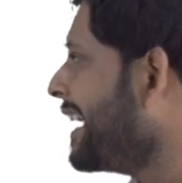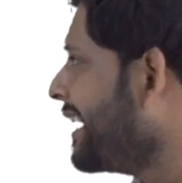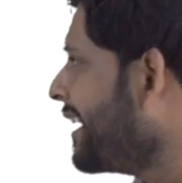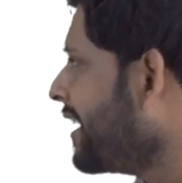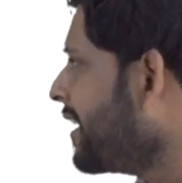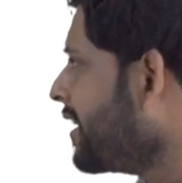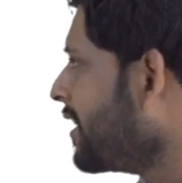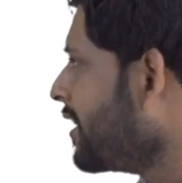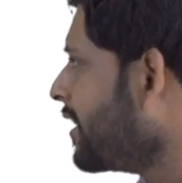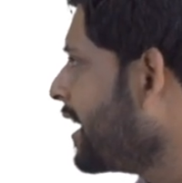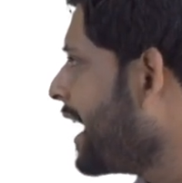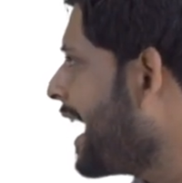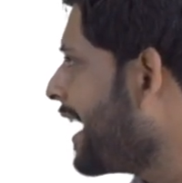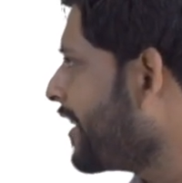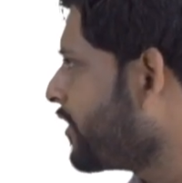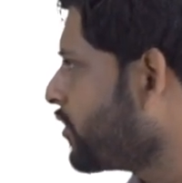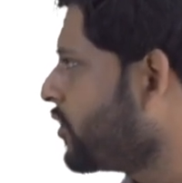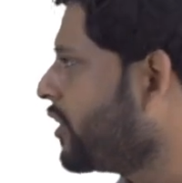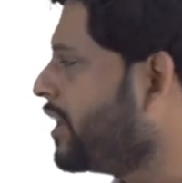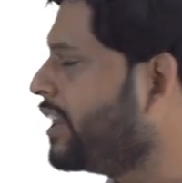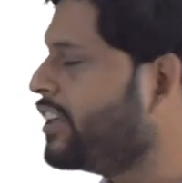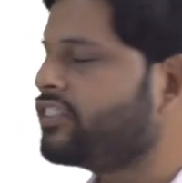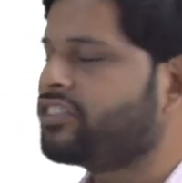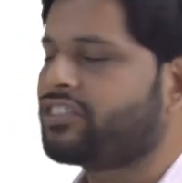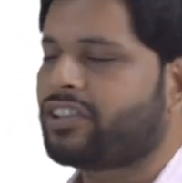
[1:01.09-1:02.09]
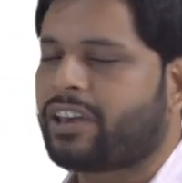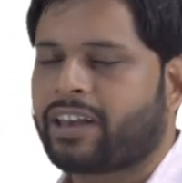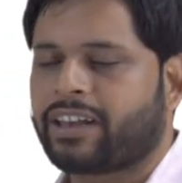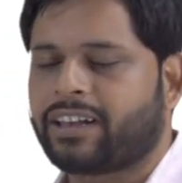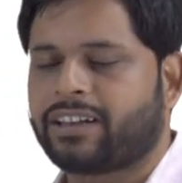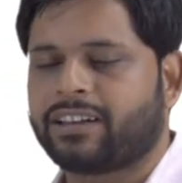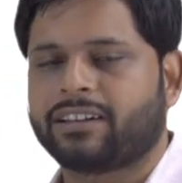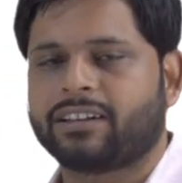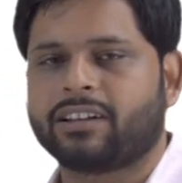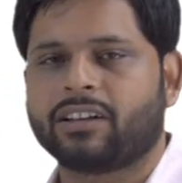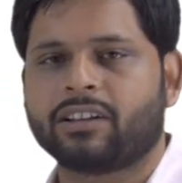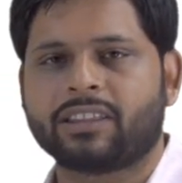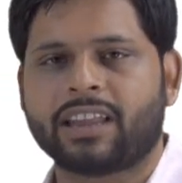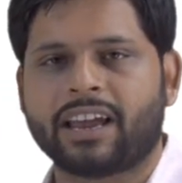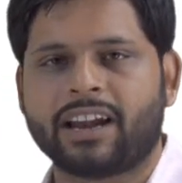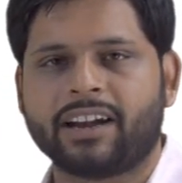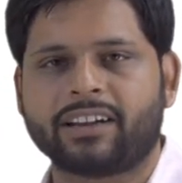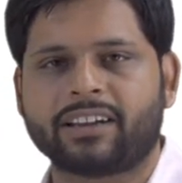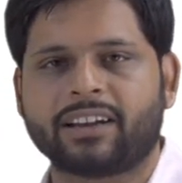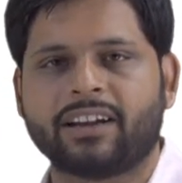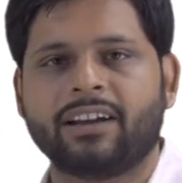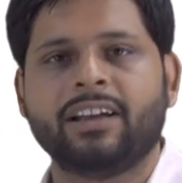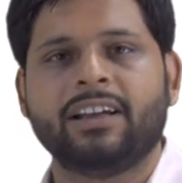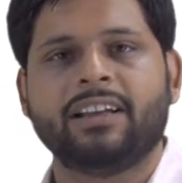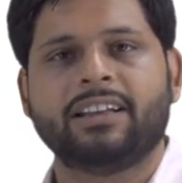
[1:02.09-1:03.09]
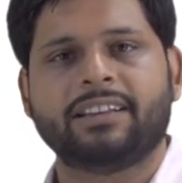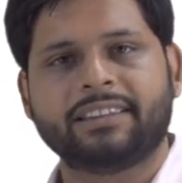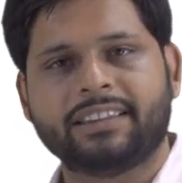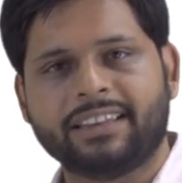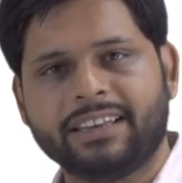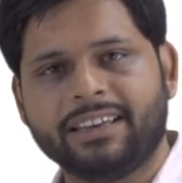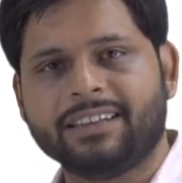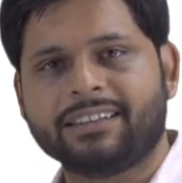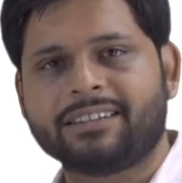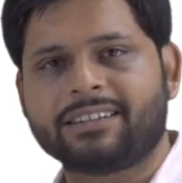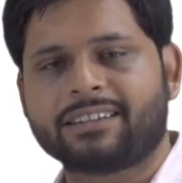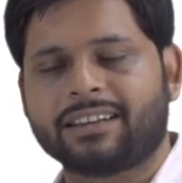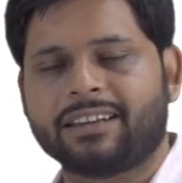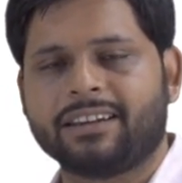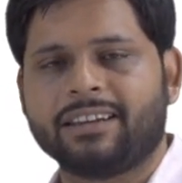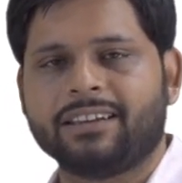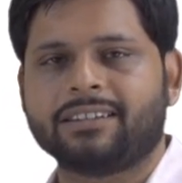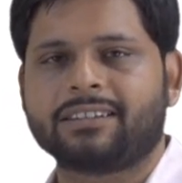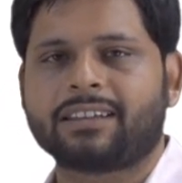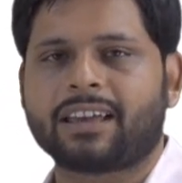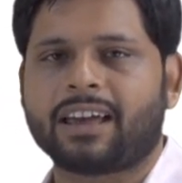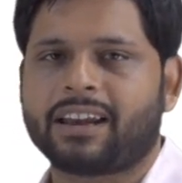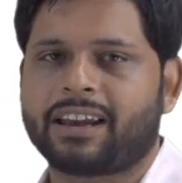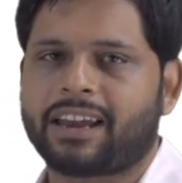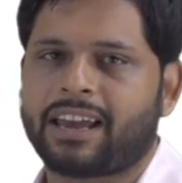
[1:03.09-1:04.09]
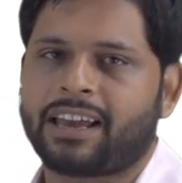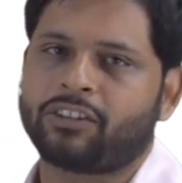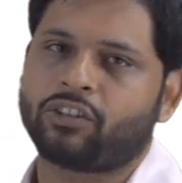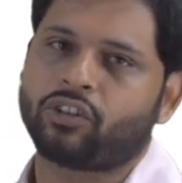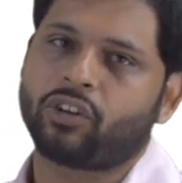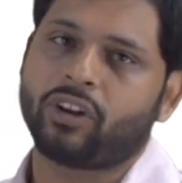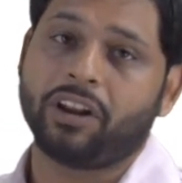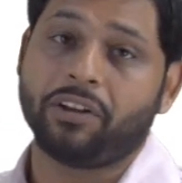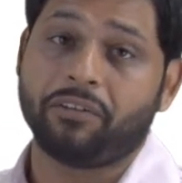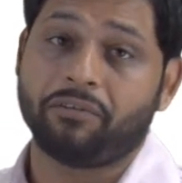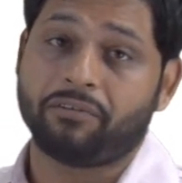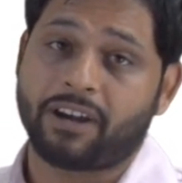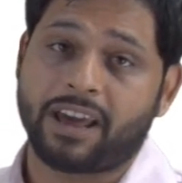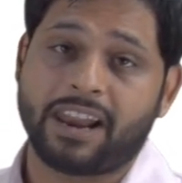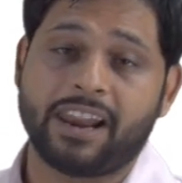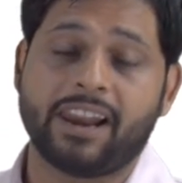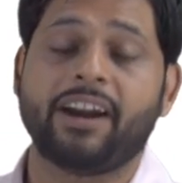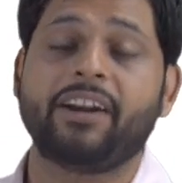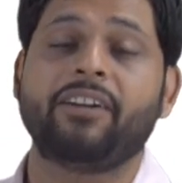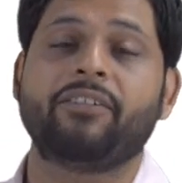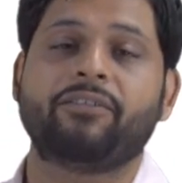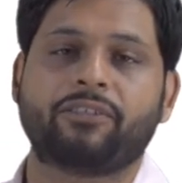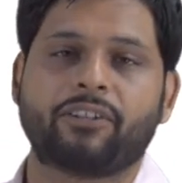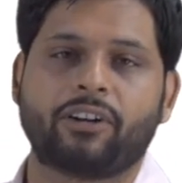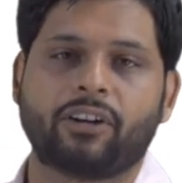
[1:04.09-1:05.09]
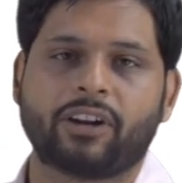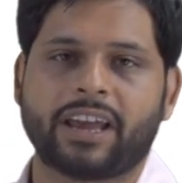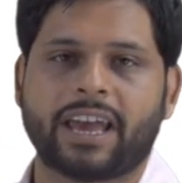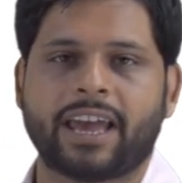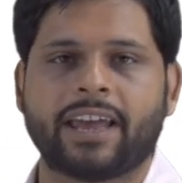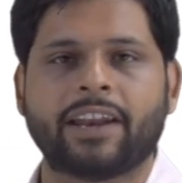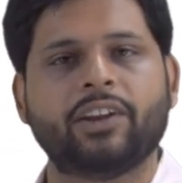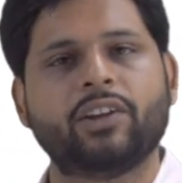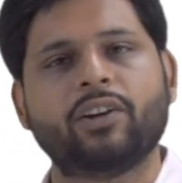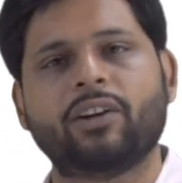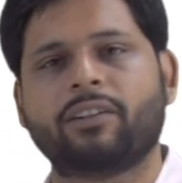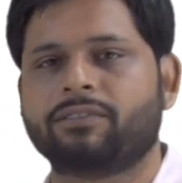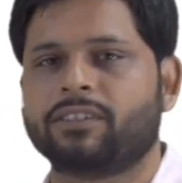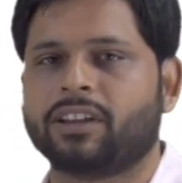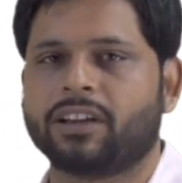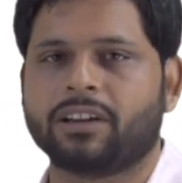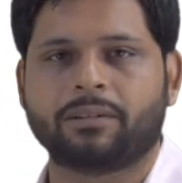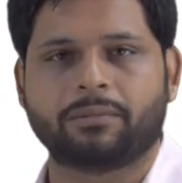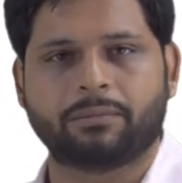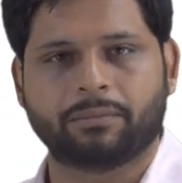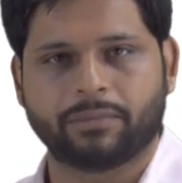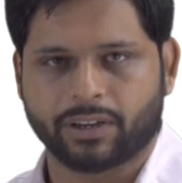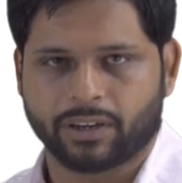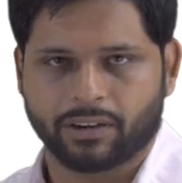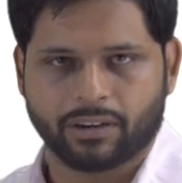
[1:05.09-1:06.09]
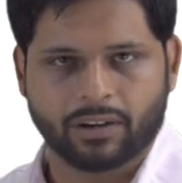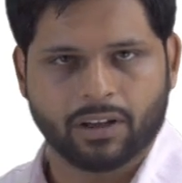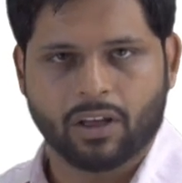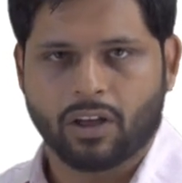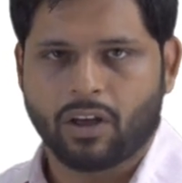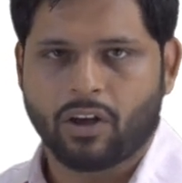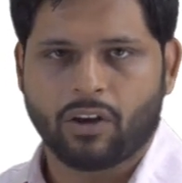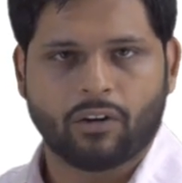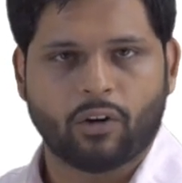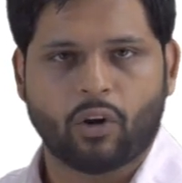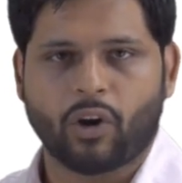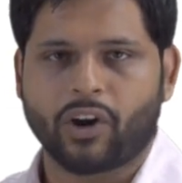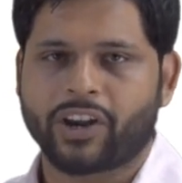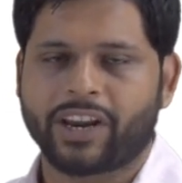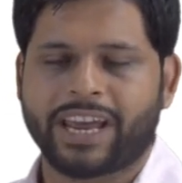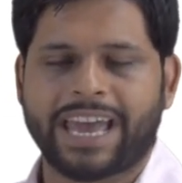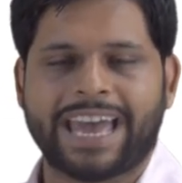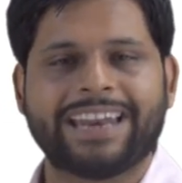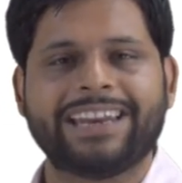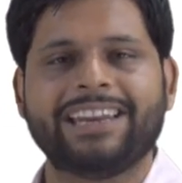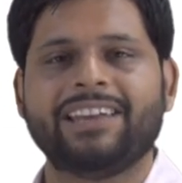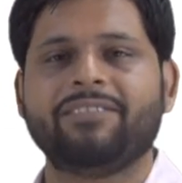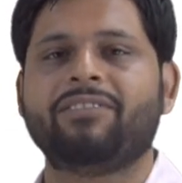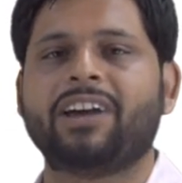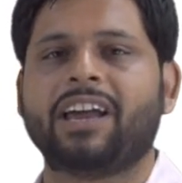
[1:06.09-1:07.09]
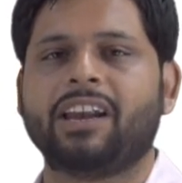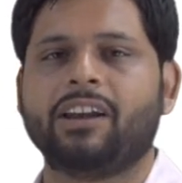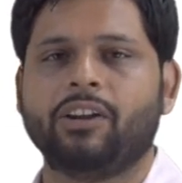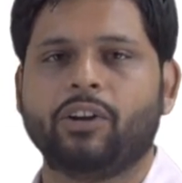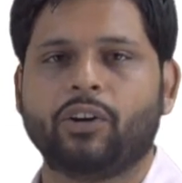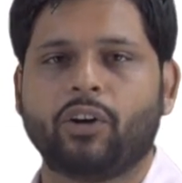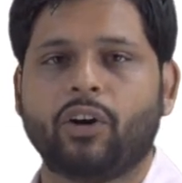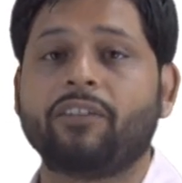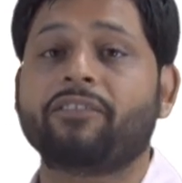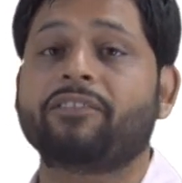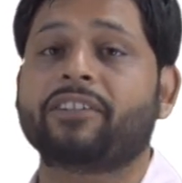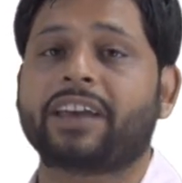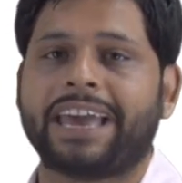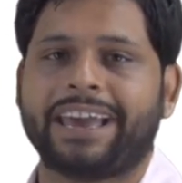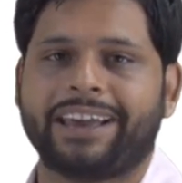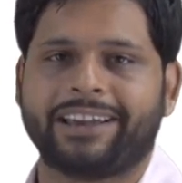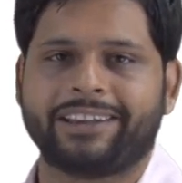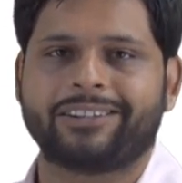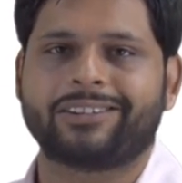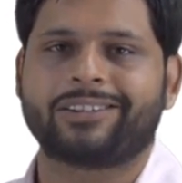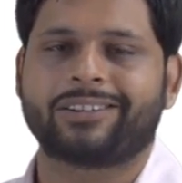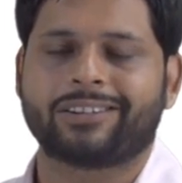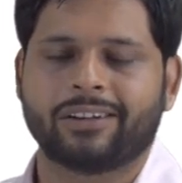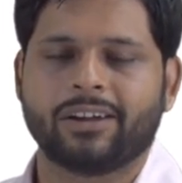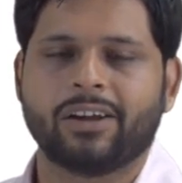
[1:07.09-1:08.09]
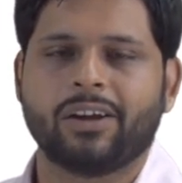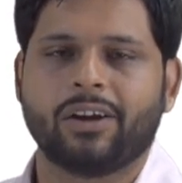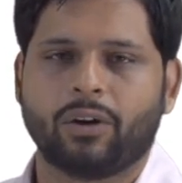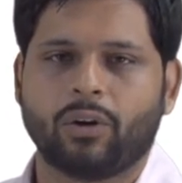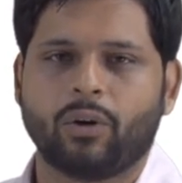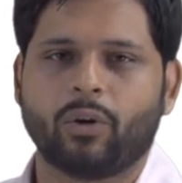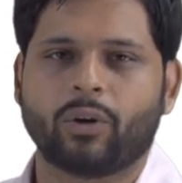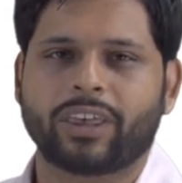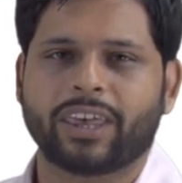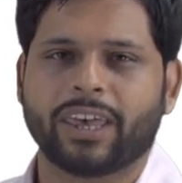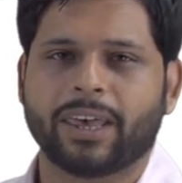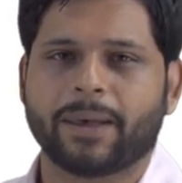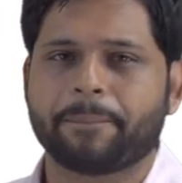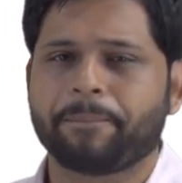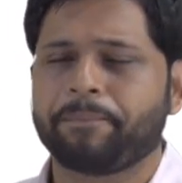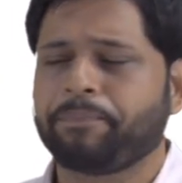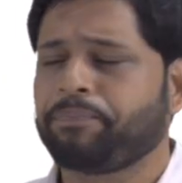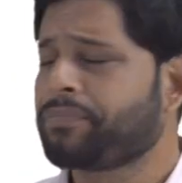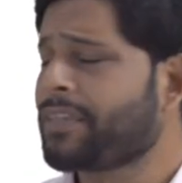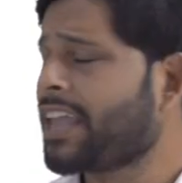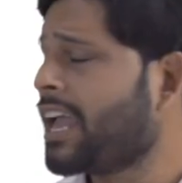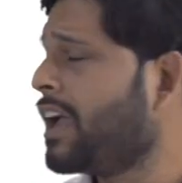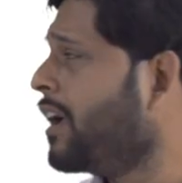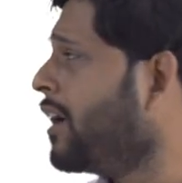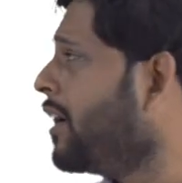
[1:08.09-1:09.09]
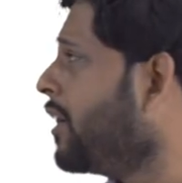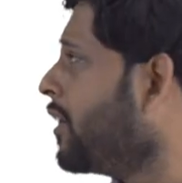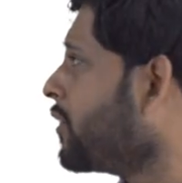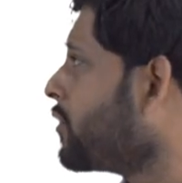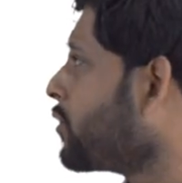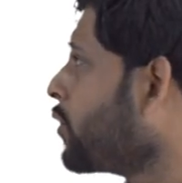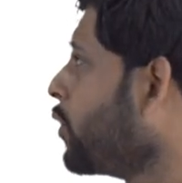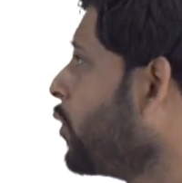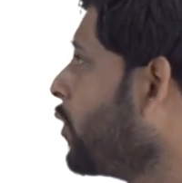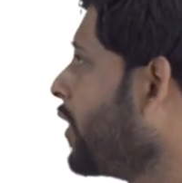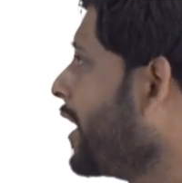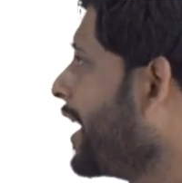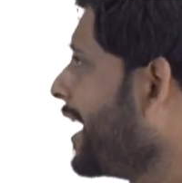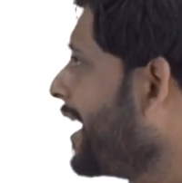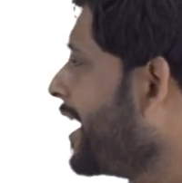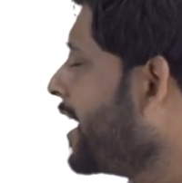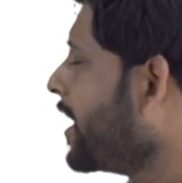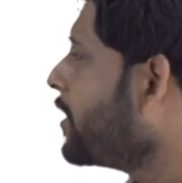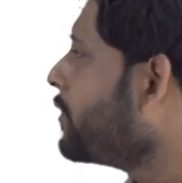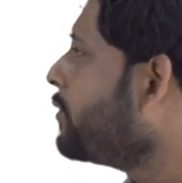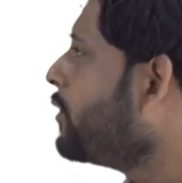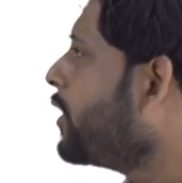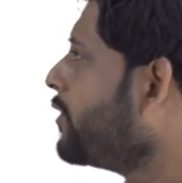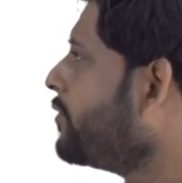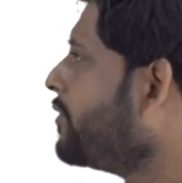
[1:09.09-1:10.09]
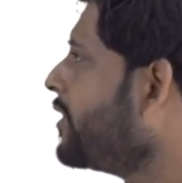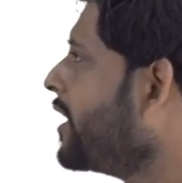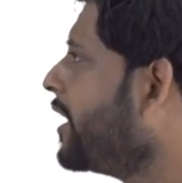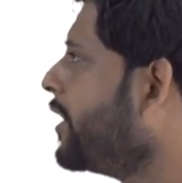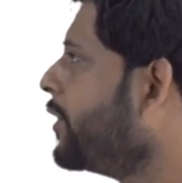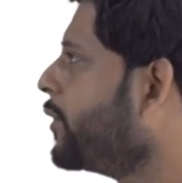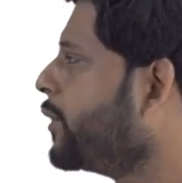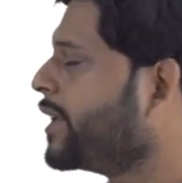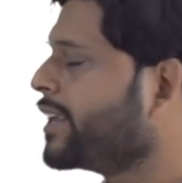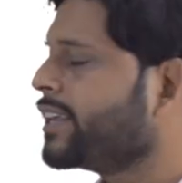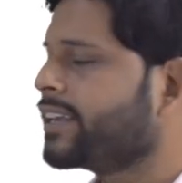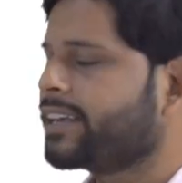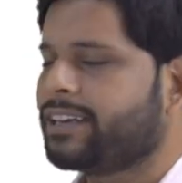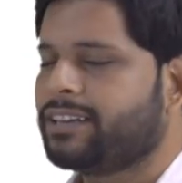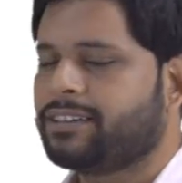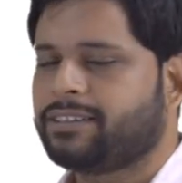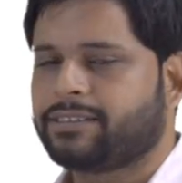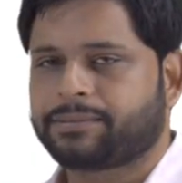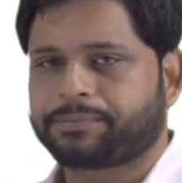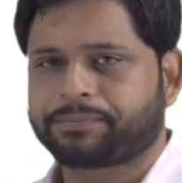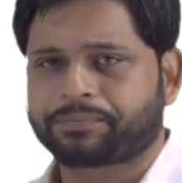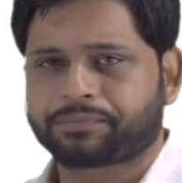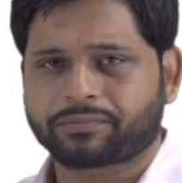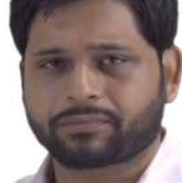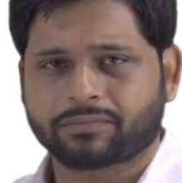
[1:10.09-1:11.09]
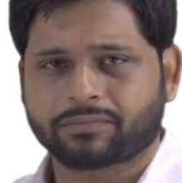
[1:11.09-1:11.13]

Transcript: actually check that these series are actually valid for any of the number or any value of x. Okay, so here what we are doing is,